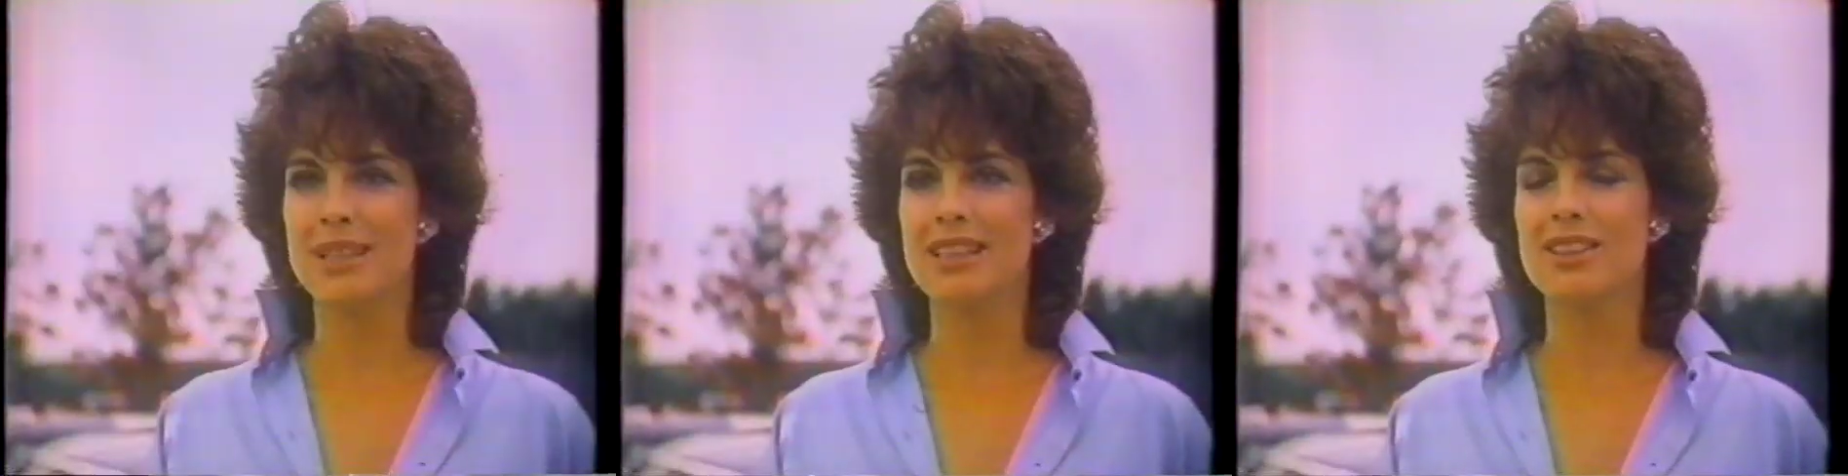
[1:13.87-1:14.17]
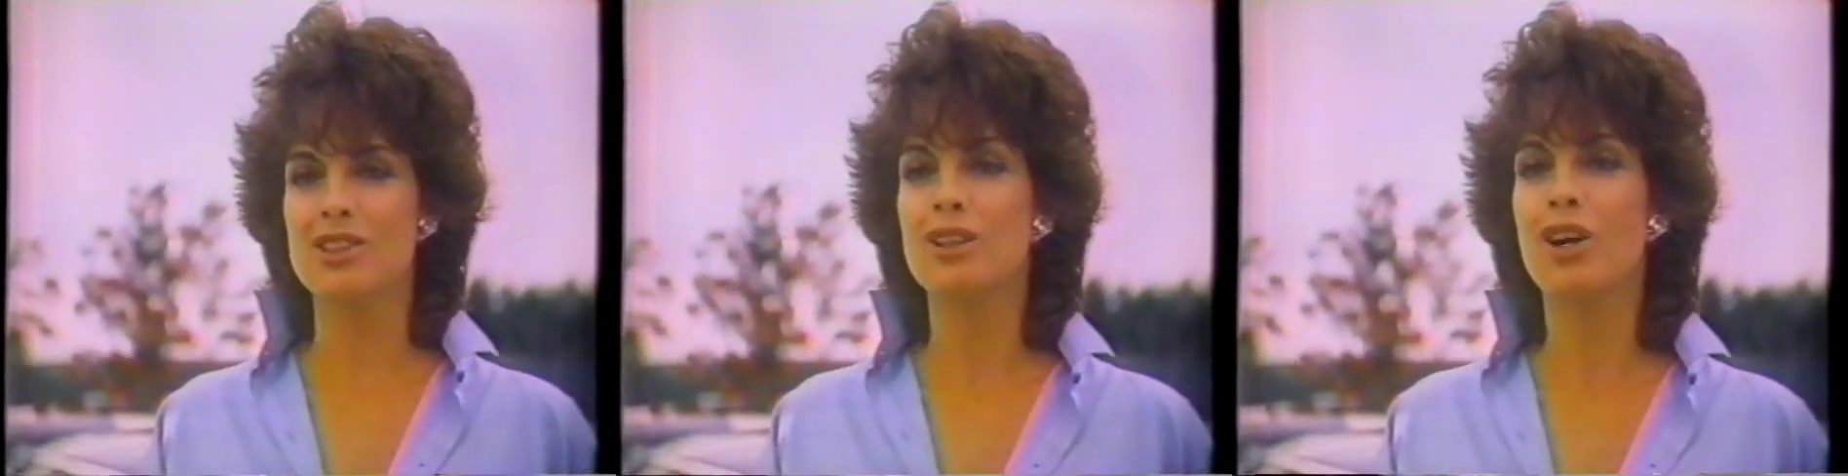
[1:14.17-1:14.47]

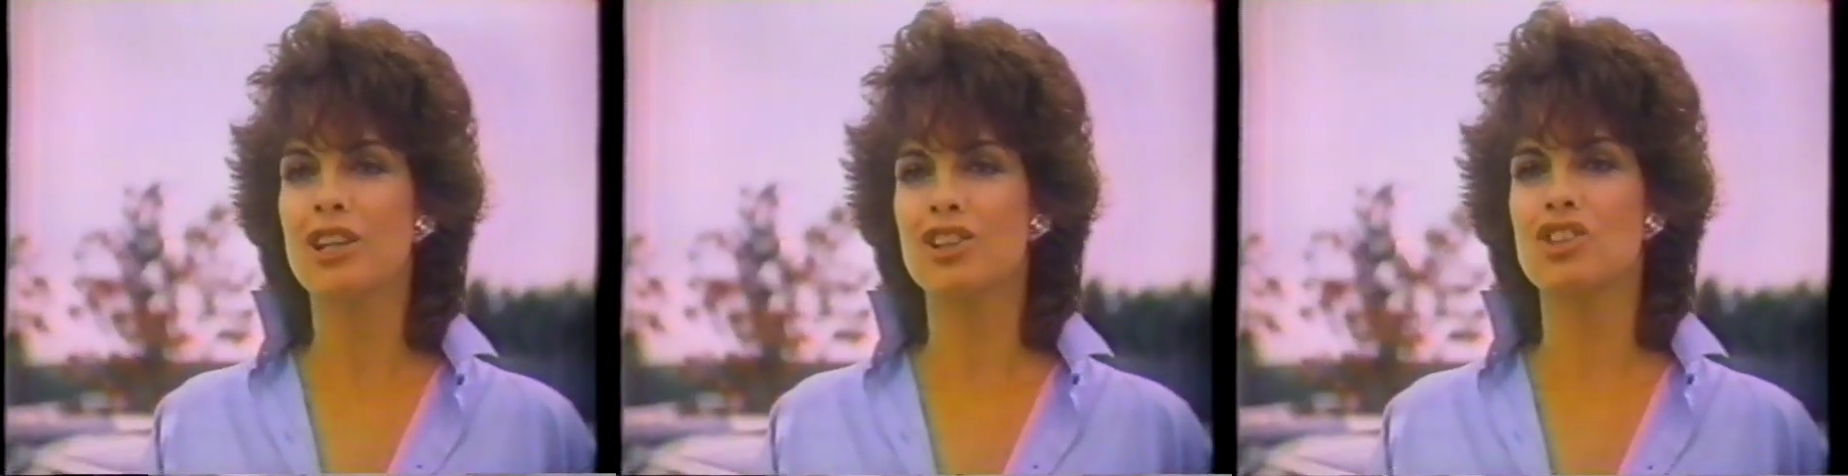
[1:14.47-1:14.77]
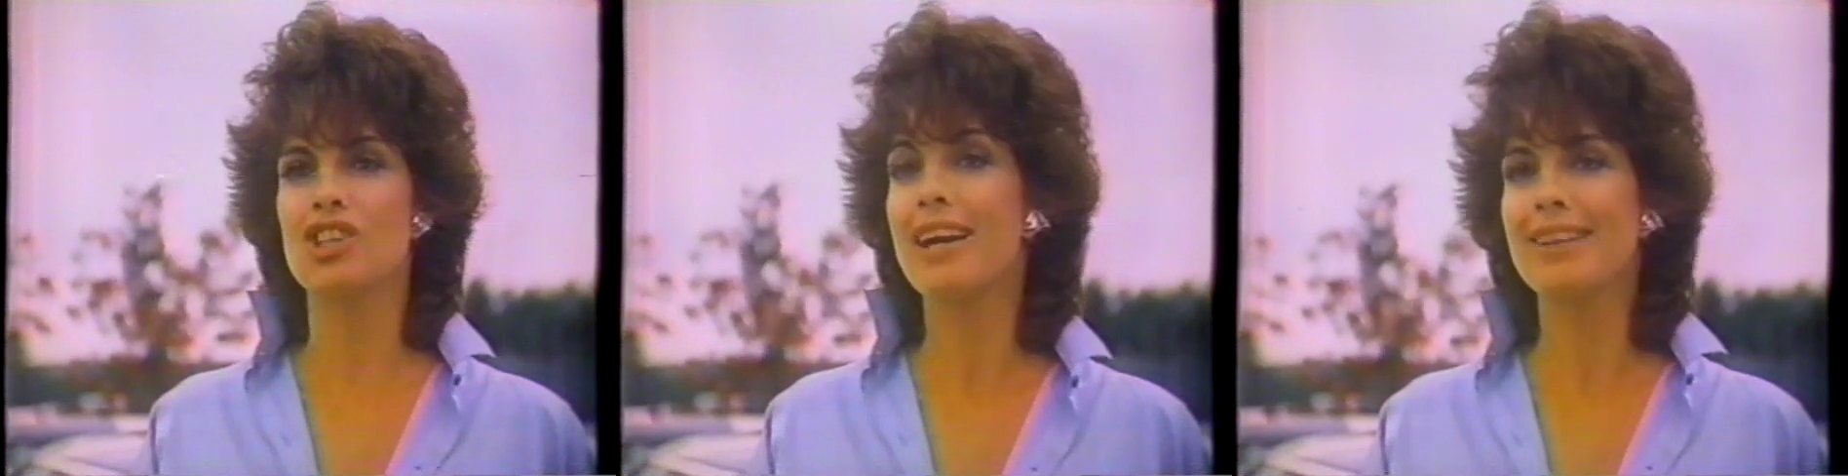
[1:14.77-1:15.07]
It's the
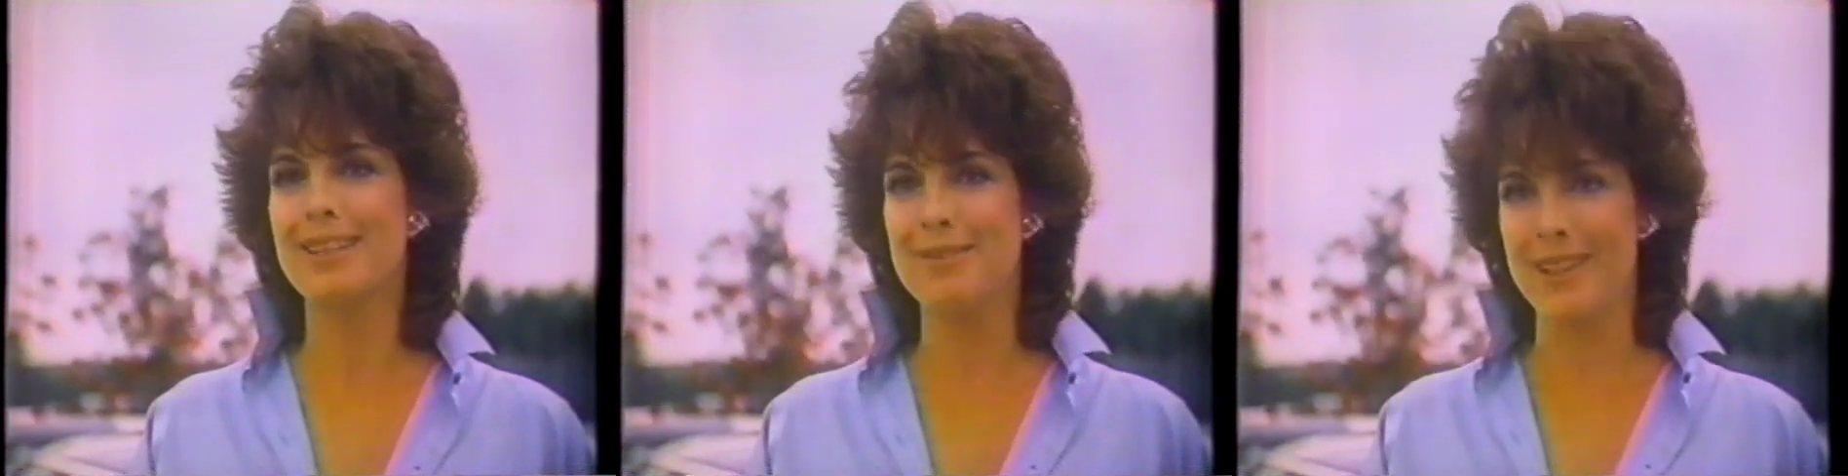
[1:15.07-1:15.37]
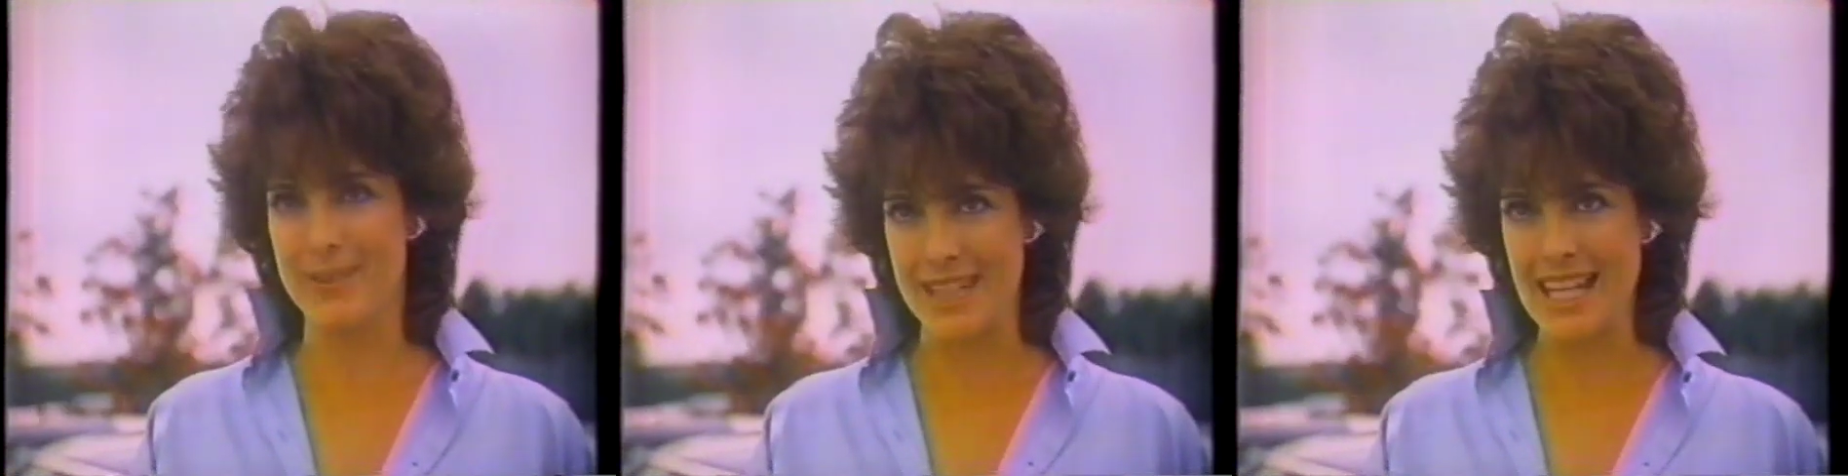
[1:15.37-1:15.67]
largest charity
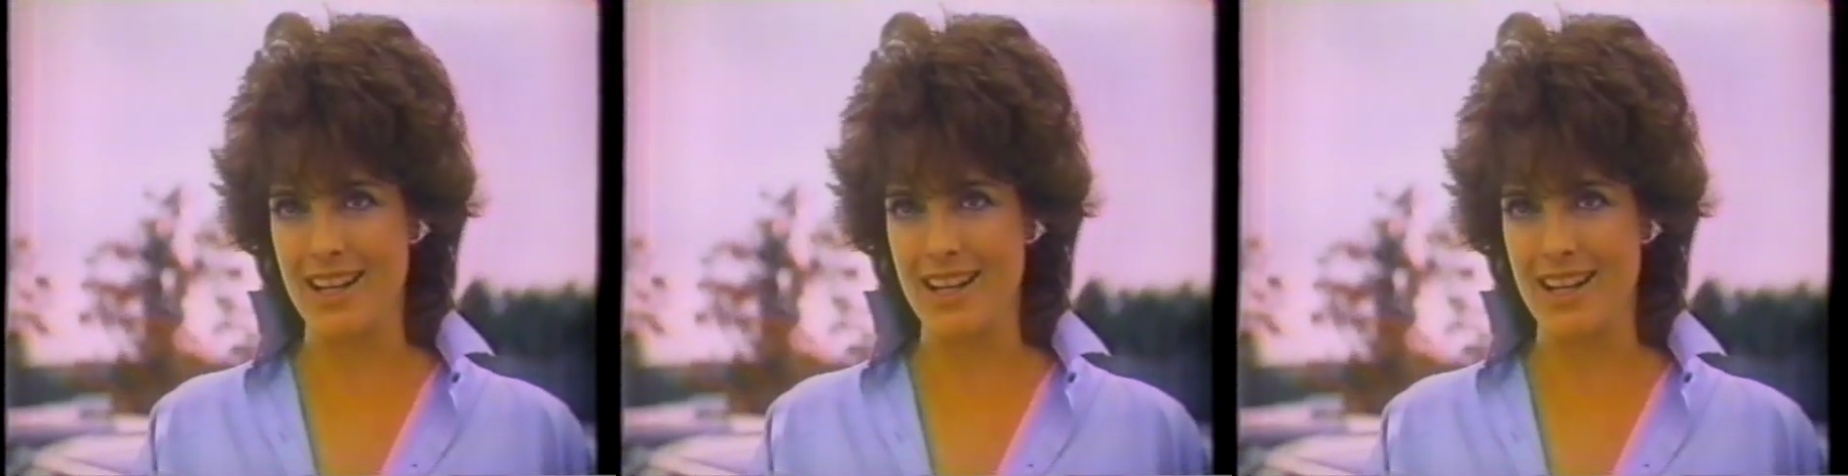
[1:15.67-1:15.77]
affair of the